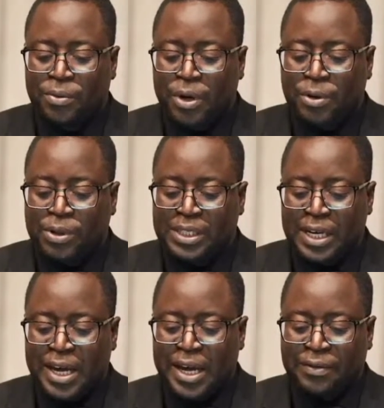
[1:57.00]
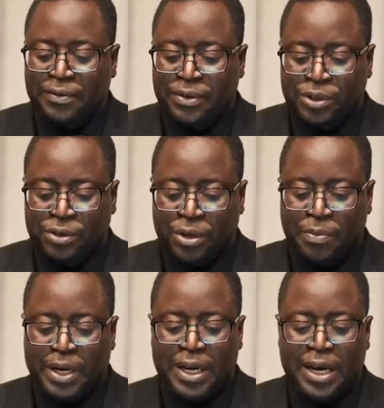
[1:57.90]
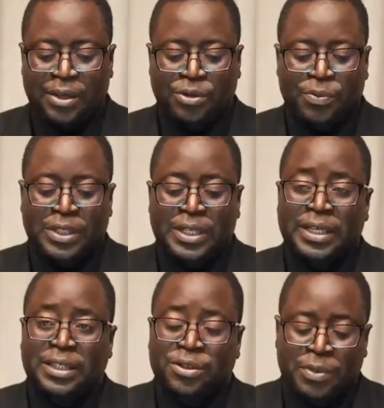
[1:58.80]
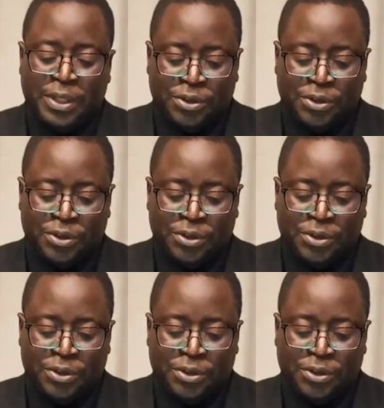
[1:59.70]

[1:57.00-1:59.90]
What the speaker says: while he was alive should not be allowed to pretend to be